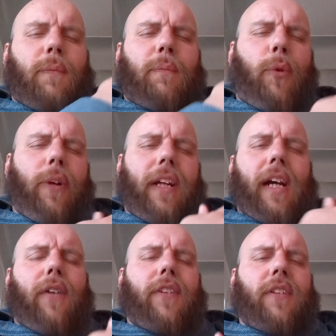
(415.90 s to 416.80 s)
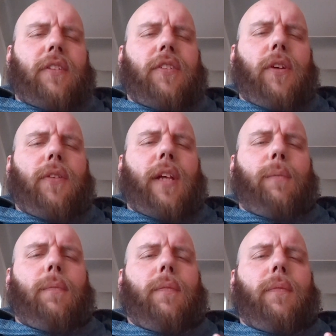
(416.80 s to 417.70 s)
pointing out to show
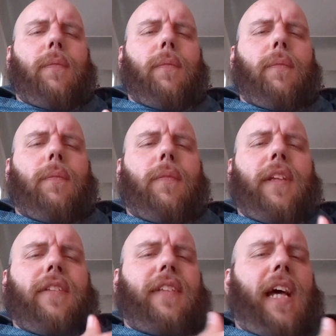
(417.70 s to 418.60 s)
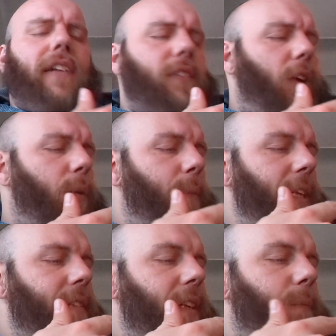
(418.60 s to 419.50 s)
that that's all
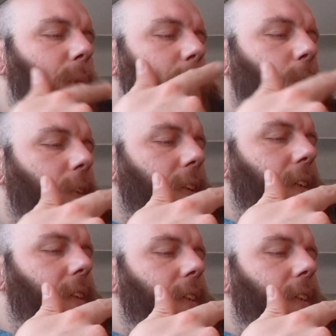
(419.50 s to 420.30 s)
based on memory,